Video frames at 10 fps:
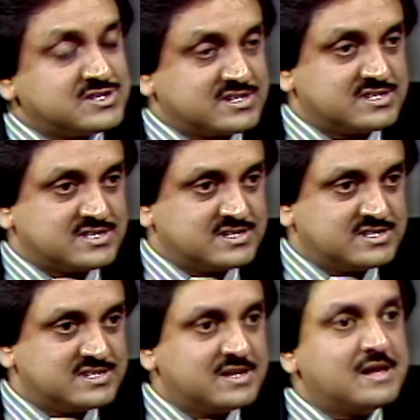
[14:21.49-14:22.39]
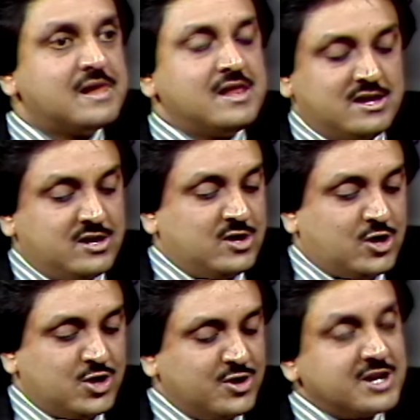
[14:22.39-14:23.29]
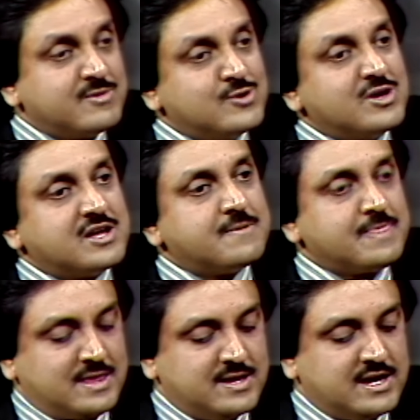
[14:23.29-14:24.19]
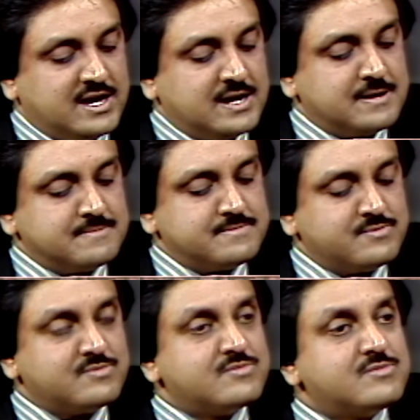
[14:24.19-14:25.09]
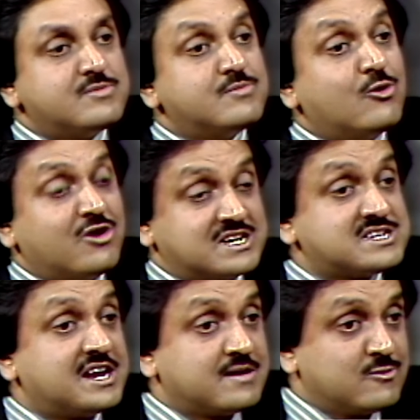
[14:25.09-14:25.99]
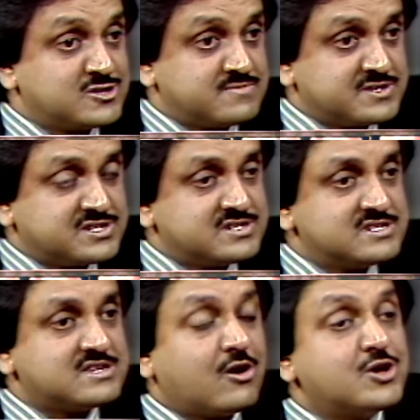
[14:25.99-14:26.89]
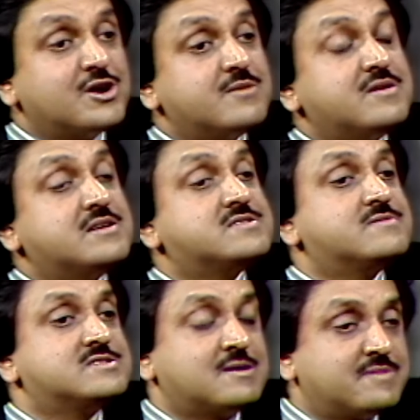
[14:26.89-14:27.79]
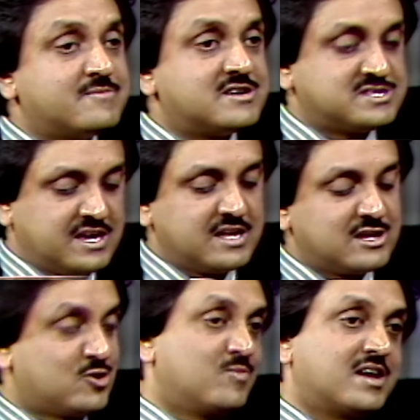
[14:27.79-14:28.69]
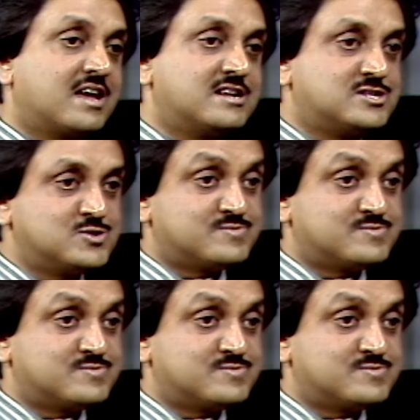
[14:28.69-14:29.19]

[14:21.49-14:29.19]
are concerned. Are you going to be doing more exciting motion pictures? Are you going to be... Some people are saying that you may get into